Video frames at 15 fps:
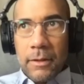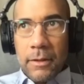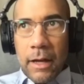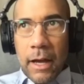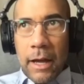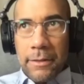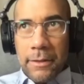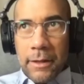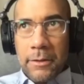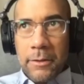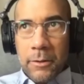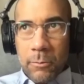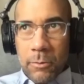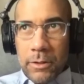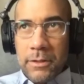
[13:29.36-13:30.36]
I think there
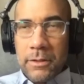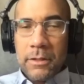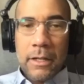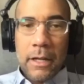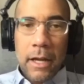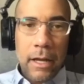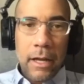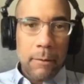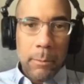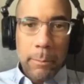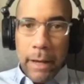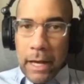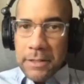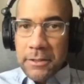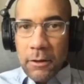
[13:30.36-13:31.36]
was the hey, we
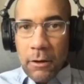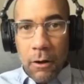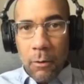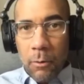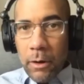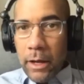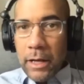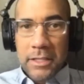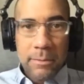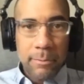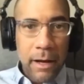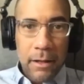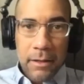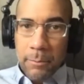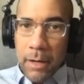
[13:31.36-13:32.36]
passed in the hallway. I
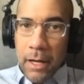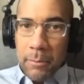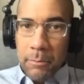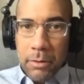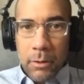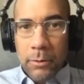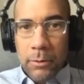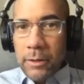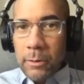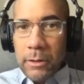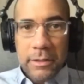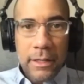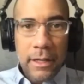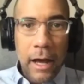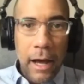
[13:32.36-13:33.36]
smiled at my employee and
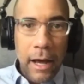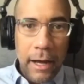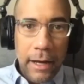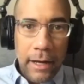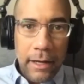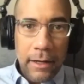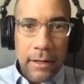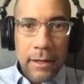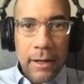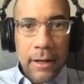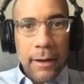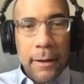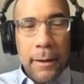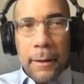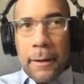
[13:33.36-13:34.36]
said hi.
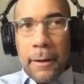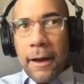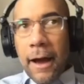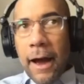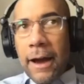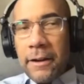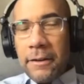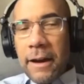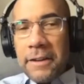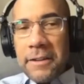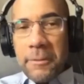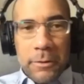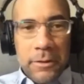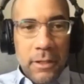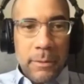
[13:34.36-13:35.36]
I interacted
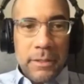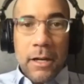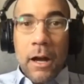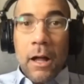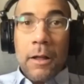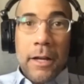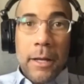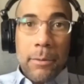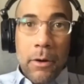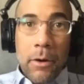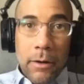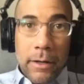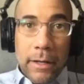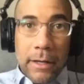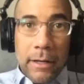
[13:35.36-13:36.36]
with them at the holiday
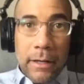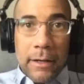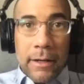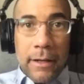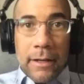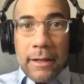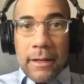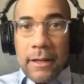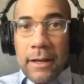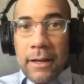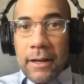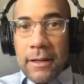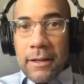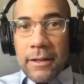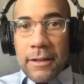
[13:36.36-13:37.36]
party.
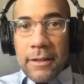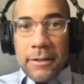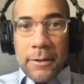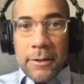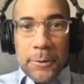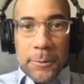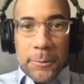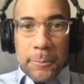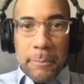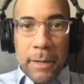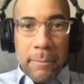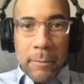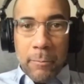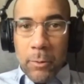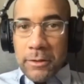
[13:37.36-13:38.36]
You know,
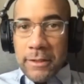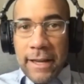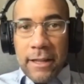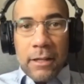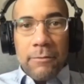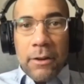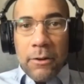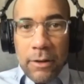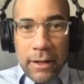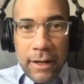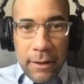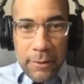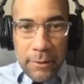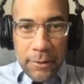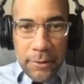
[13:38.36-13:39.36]
maybe we're in the elevator
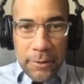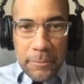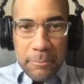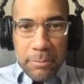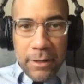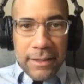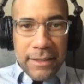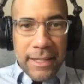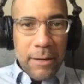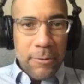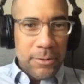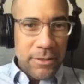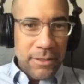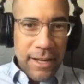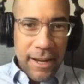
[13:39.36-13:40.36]
together, but that
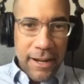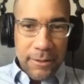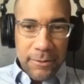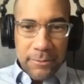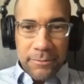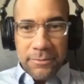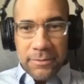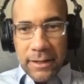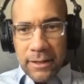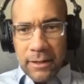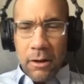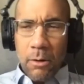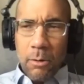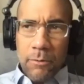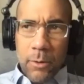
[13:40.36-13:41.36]
was kind of like,
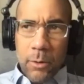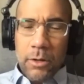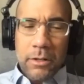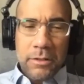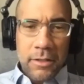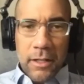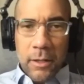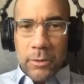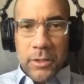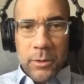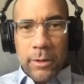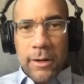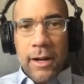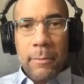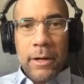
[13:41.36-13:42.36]
oh, of course I know what's
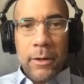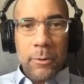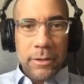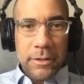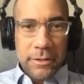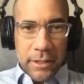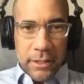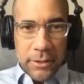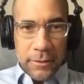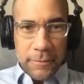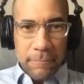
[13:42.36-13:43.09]
going on in my organization.